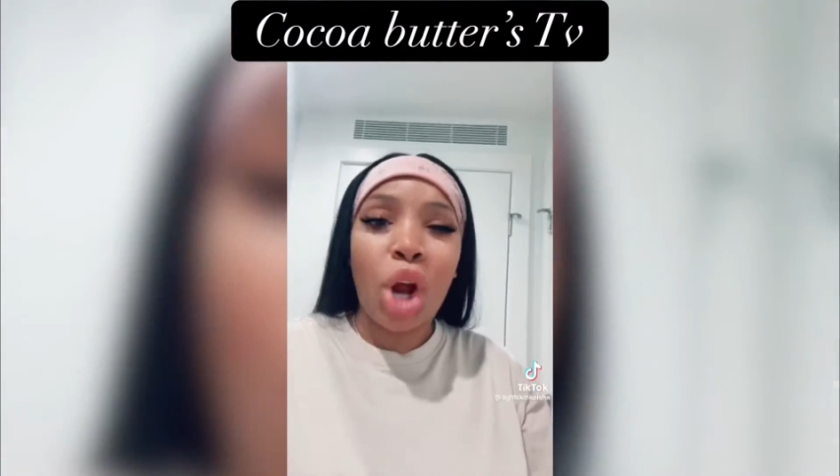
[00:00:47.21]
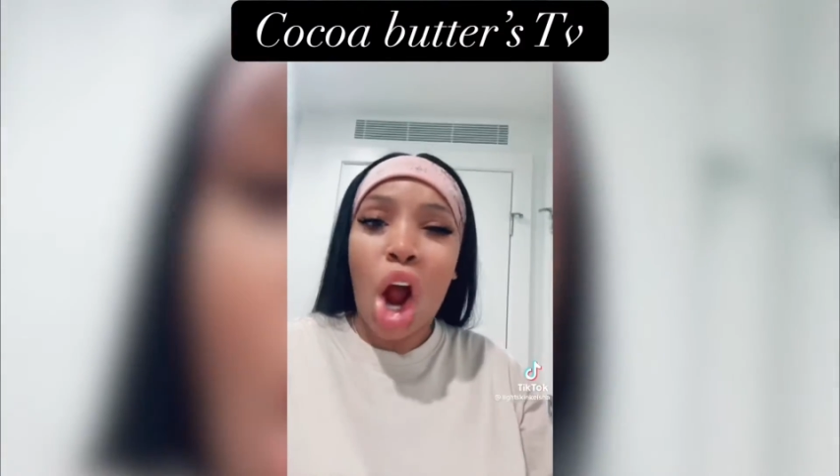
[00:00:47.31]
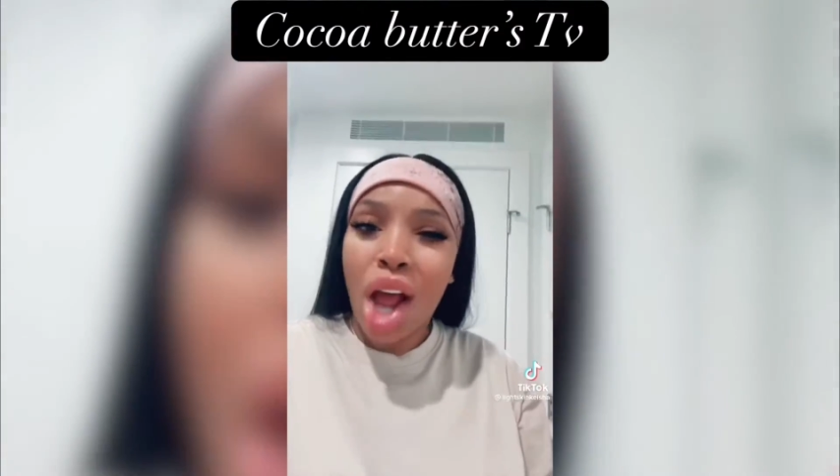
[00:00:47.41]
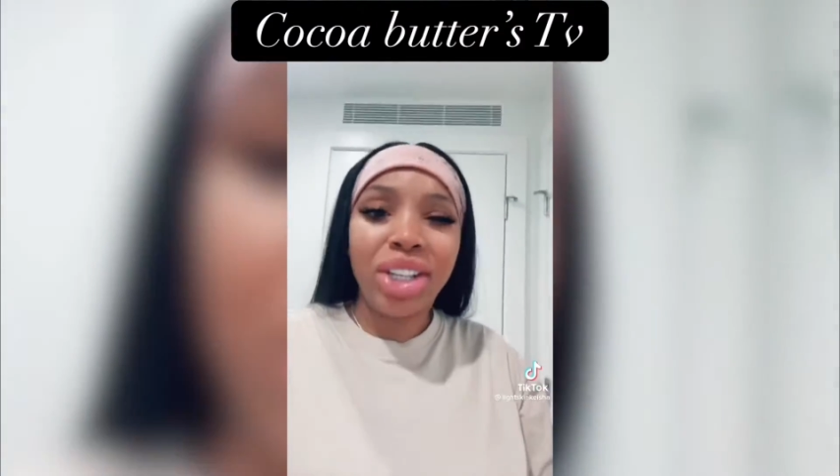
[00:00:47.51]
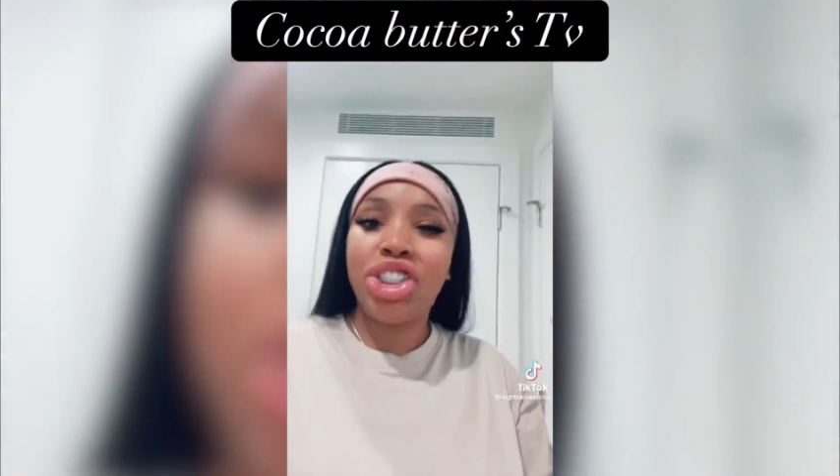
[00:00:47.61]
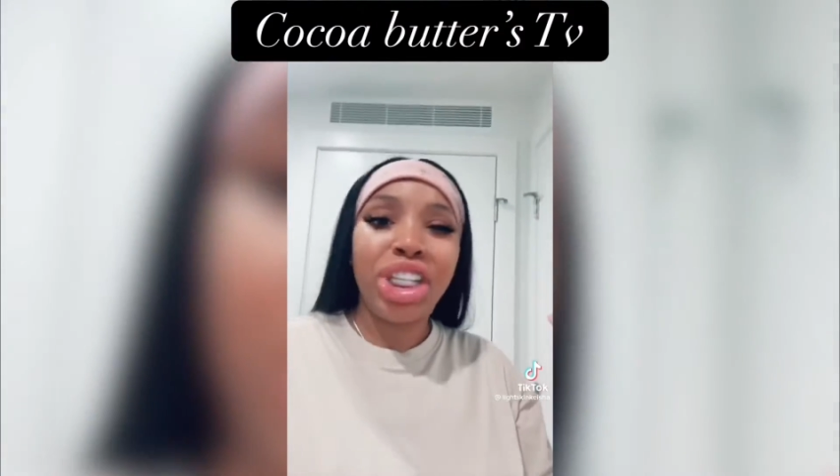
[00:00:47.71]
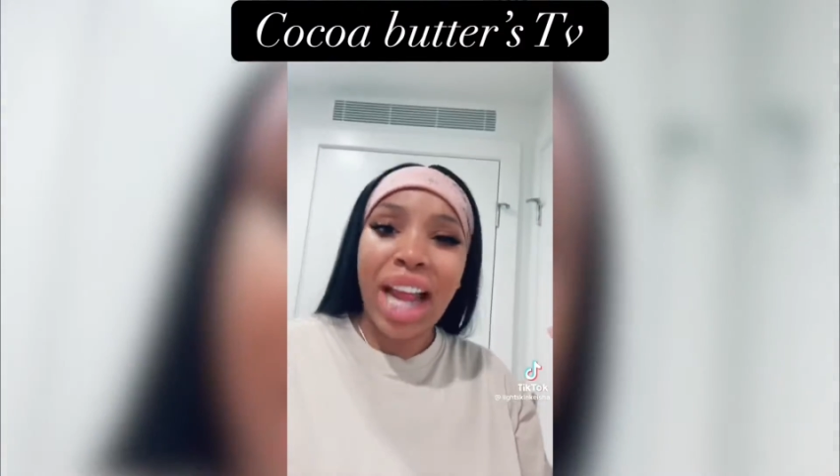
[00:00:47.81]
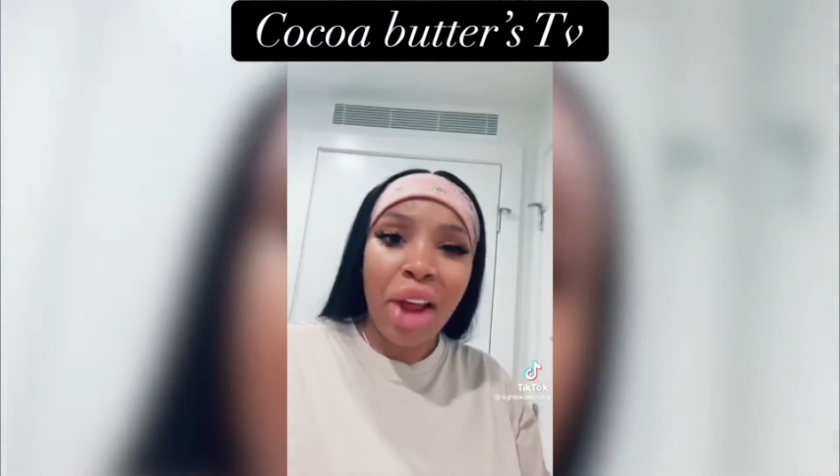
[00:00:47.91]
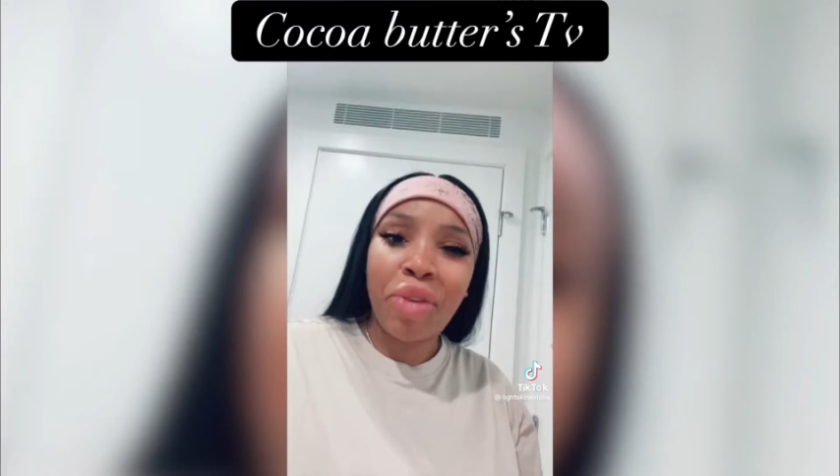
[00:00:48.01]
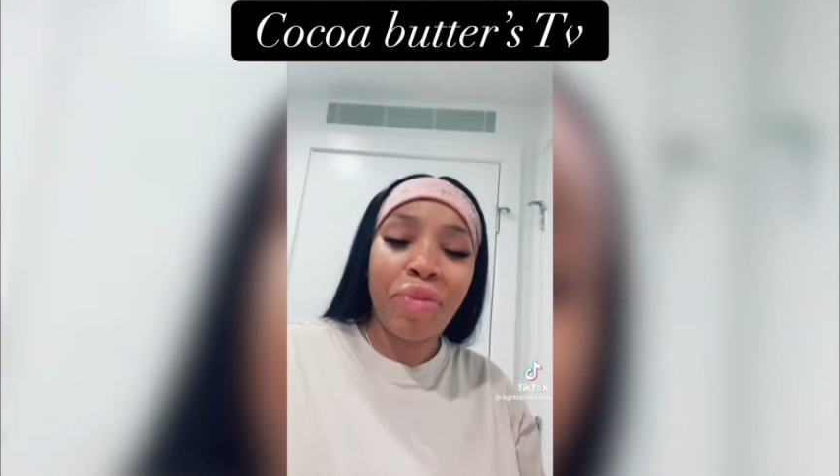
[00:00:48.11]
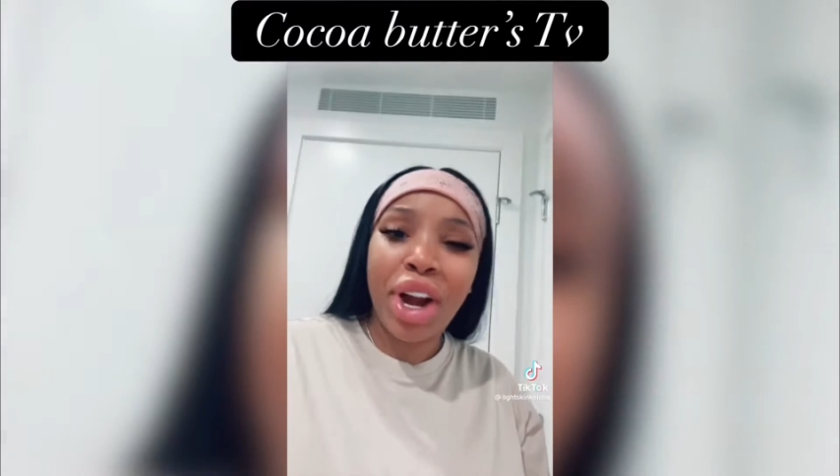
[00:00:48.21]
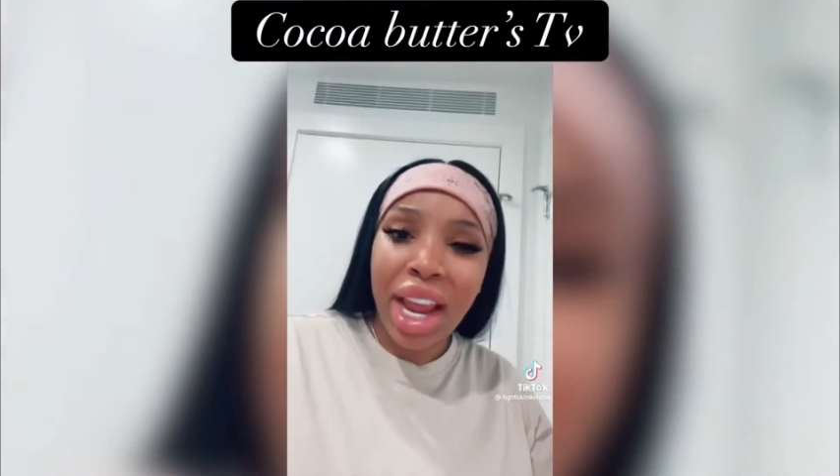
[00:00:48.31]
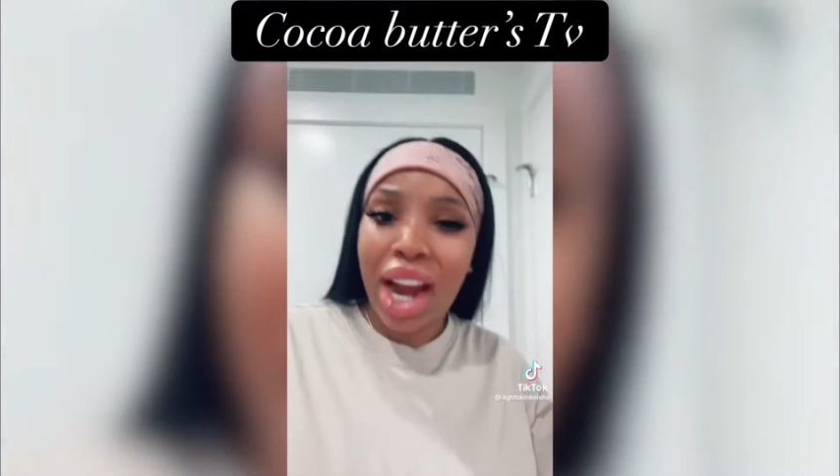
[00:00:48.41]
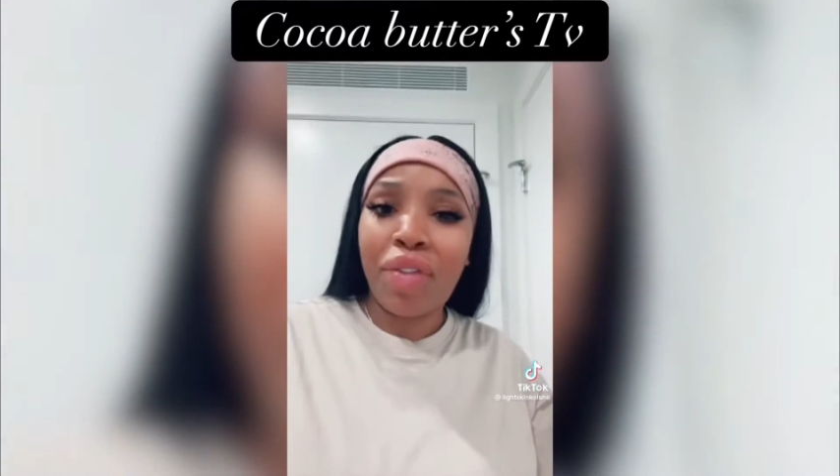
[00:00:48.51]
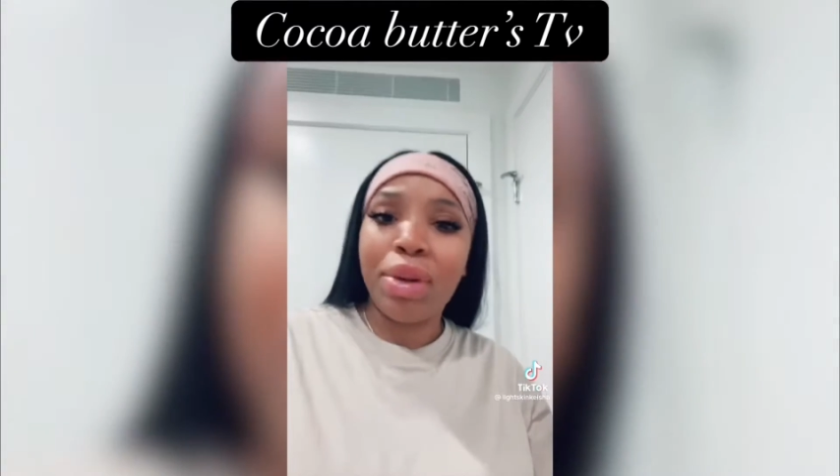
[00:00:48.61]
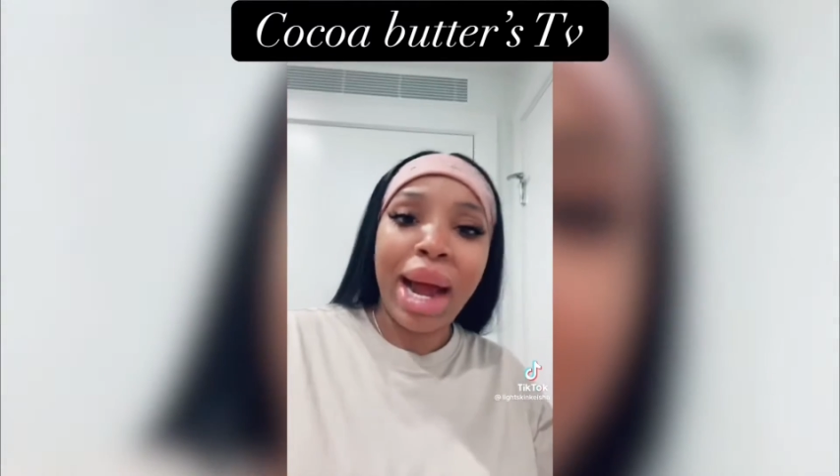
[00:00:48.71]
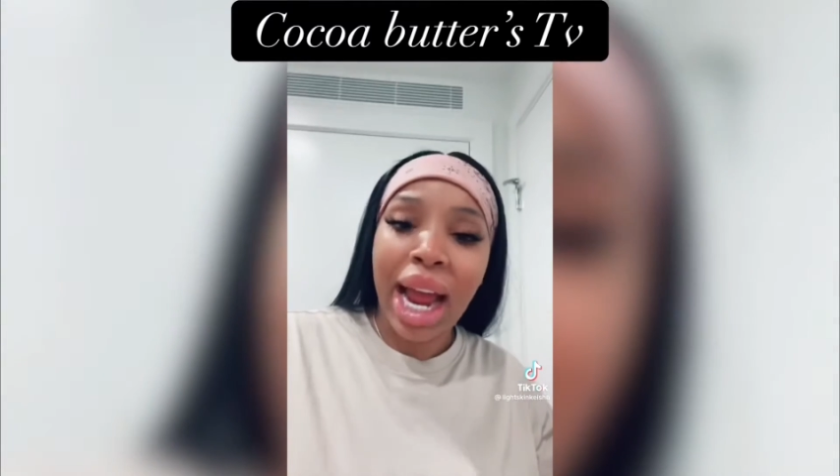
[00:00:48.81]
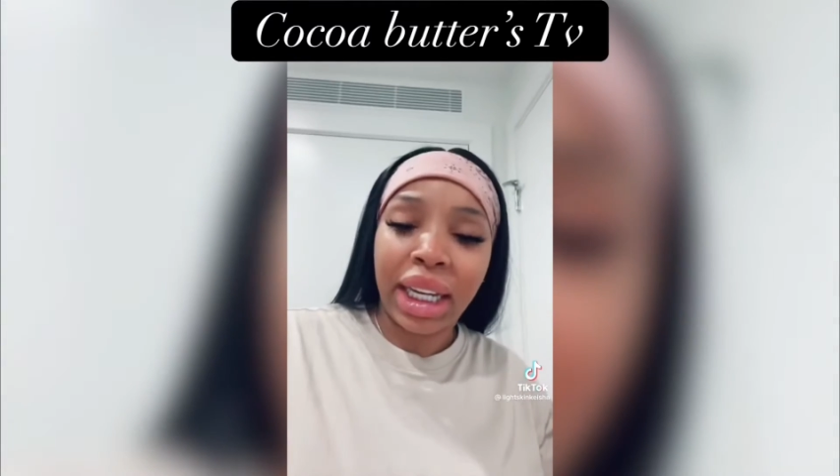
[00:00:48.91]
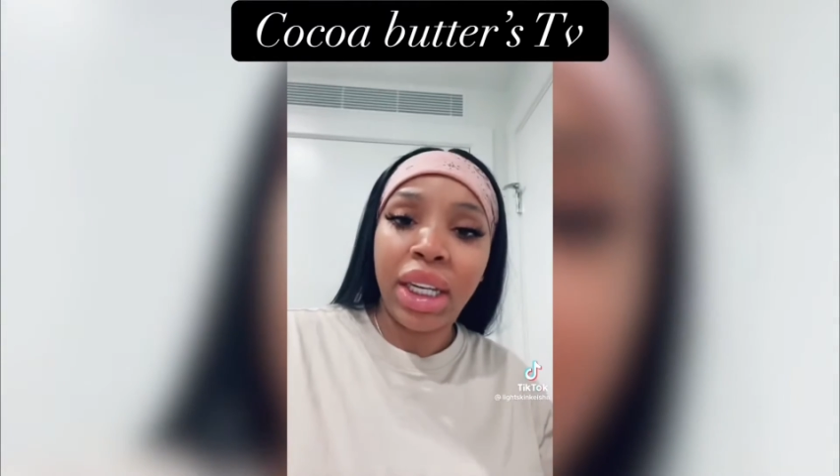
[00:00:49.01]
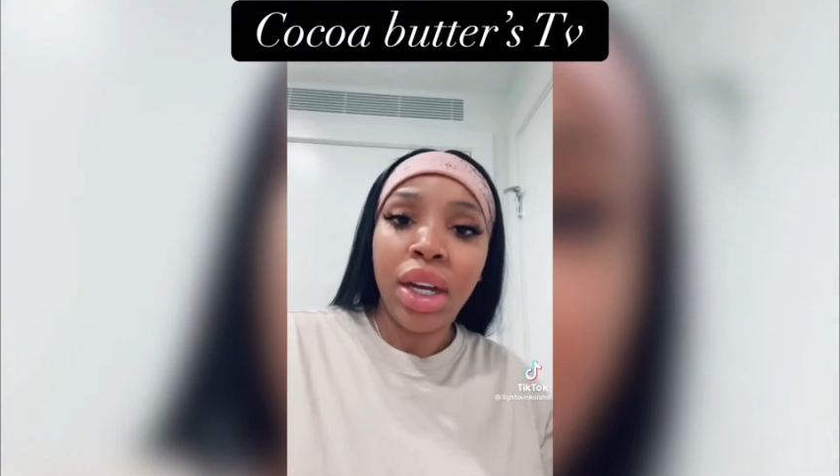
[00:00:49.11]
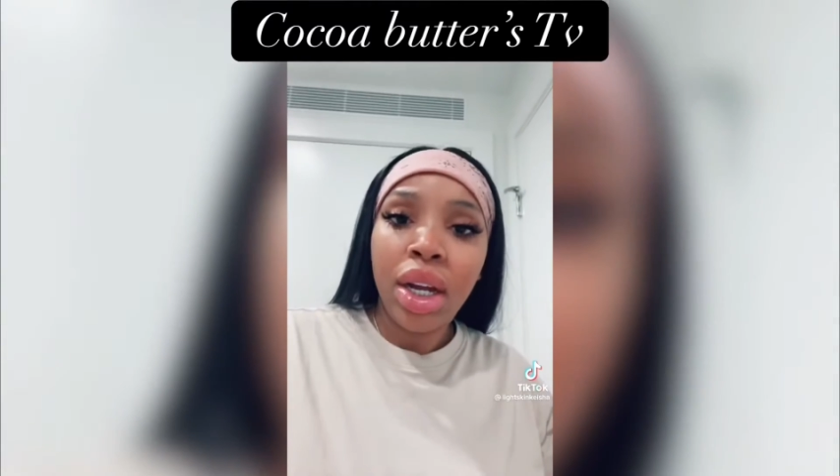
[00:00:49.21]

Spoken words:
calling shit out in front of everybody?